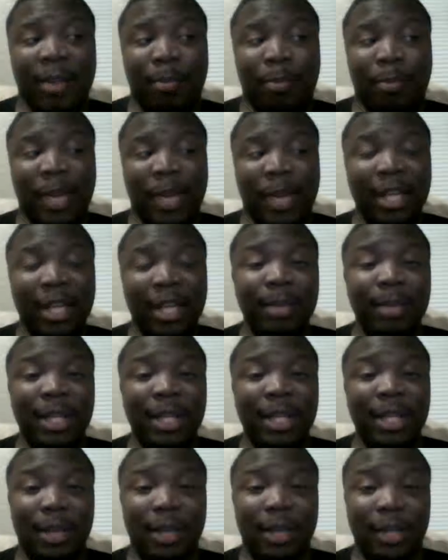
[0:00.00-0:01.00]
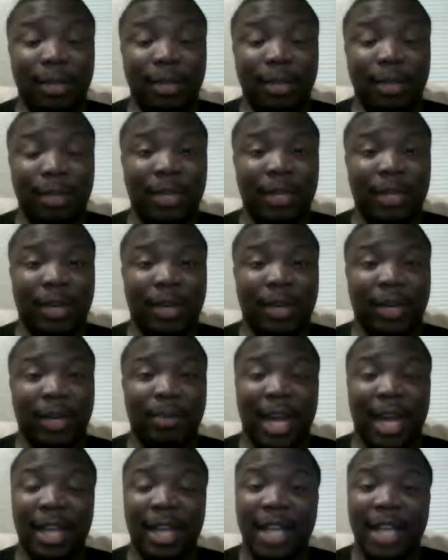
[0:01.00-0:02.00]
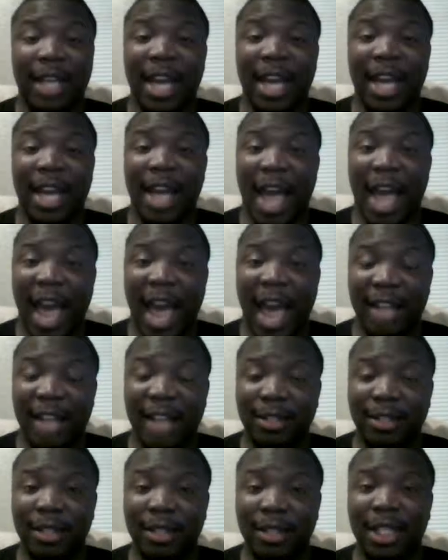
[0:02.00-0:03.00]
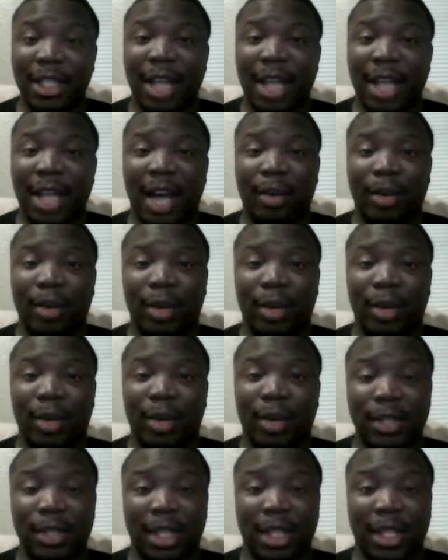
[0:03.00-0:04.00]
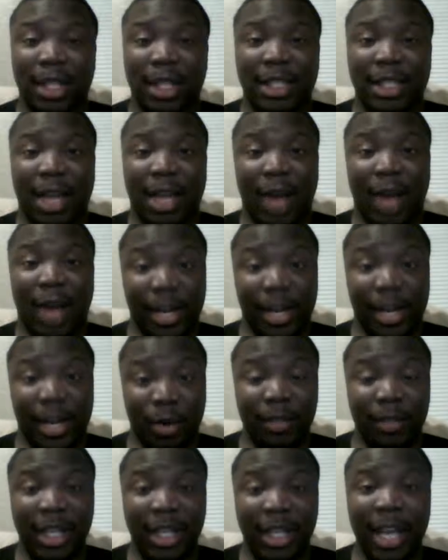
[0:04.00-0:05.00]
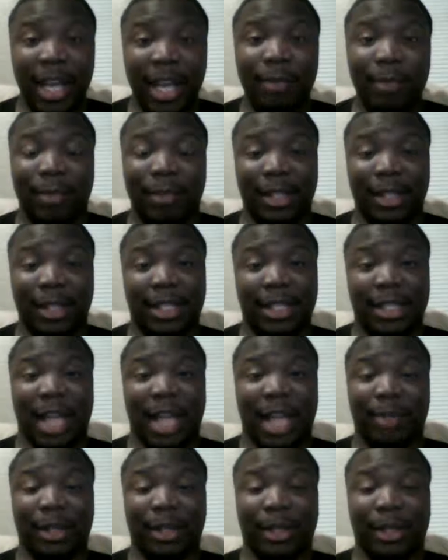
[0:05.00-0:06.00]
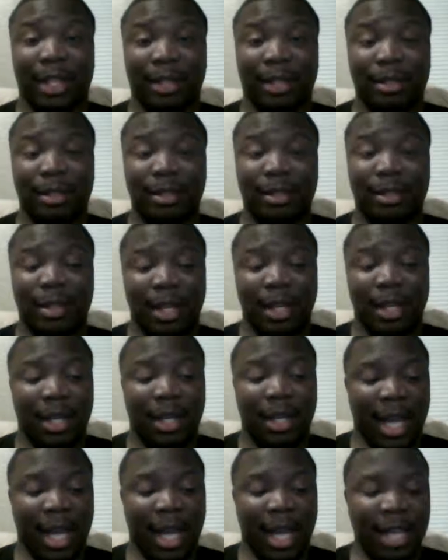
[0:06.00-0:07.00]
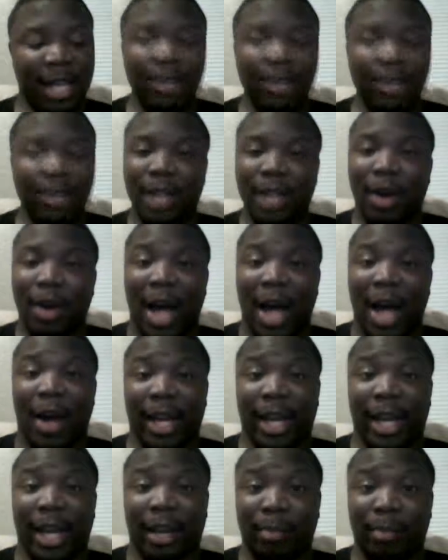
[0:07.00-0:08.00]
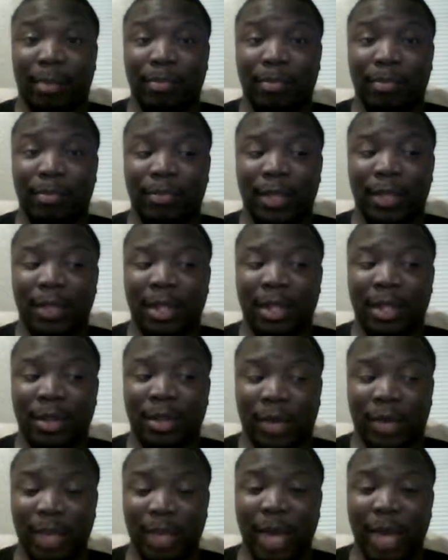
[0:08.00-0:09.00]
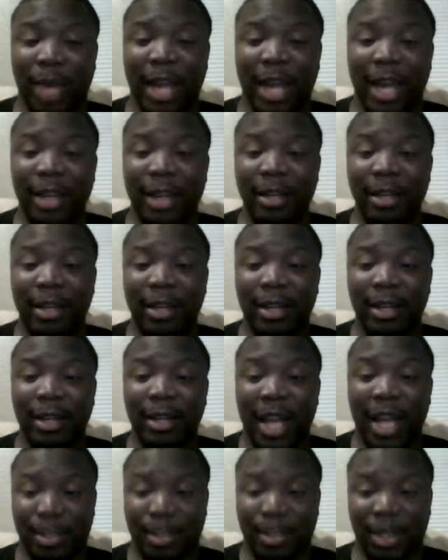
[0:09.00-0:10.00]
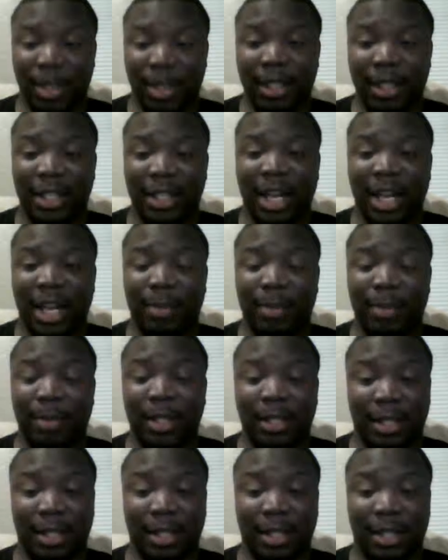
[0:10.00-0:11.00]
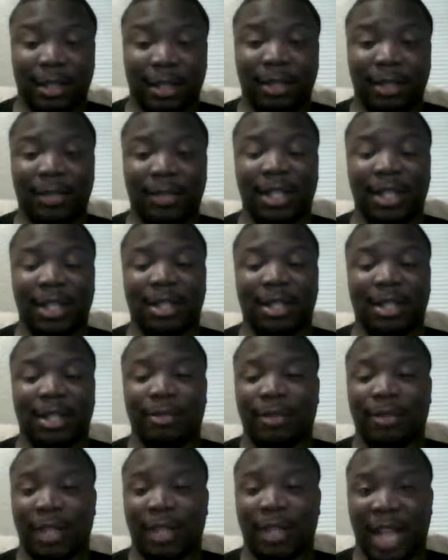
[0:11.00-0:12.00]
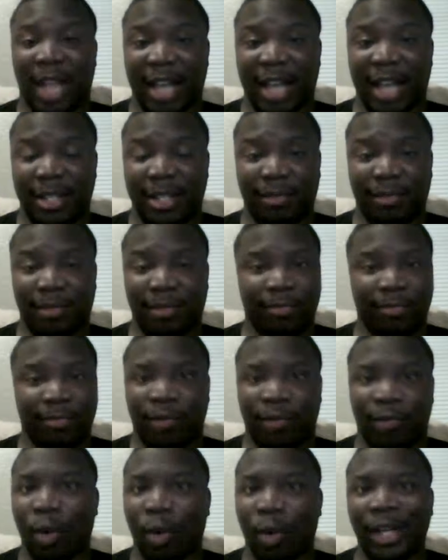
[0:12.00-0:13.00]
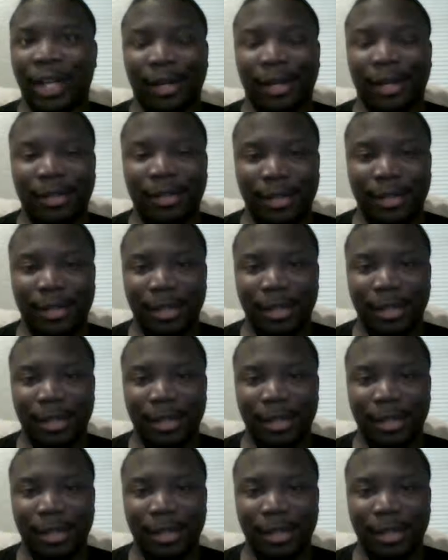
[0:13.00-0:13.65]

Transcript: Picking Minnesota to beat Green Bay, that actually kind of goes against how I normally am with these type of things. And you know how I am. Green Bay has been the champions of the division for the last 4 years.